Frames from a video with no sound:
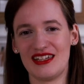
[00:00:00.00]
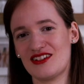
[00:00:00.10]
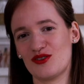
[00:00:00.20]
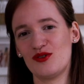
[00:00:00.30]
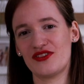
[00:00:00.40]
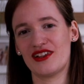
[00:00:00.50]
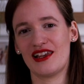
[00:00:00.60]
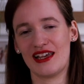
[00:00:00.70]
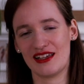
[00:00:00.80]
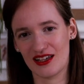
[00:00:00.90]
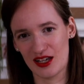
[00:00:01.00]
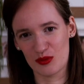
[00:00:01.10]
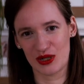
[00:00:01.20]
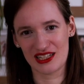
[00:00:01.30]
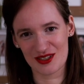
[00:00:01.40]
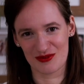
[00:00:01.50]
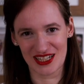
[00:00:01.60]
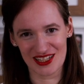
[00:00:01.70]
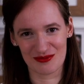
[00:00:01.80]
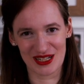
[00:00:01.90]
It's often like practice,
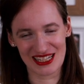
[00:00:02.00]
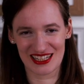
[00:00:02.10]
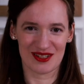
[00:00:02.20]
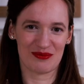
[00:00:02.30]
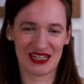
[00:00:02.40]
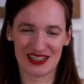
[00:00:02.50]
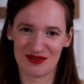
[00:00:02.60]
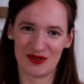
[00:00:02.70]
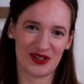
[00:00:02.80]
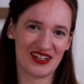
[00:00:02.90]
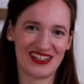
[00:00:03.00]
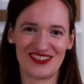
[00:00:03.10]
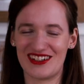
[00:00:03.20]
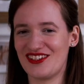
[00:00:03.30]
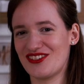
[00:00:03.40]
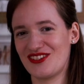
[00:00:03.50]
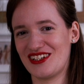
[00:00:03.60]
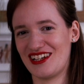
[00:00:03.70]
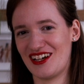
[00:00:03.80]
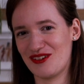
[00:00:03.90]
practice, practice, practice more. You are not good
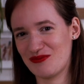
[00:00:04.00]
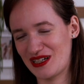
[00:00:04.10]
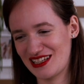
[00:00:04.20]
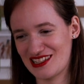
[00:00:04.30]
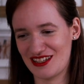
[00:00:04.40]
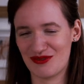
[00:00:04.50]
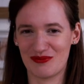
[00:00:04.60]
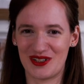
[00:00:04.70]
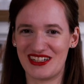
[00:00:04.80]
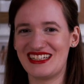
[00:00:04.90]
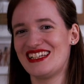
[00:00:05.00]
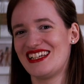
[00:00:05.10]
enough. Practice even more.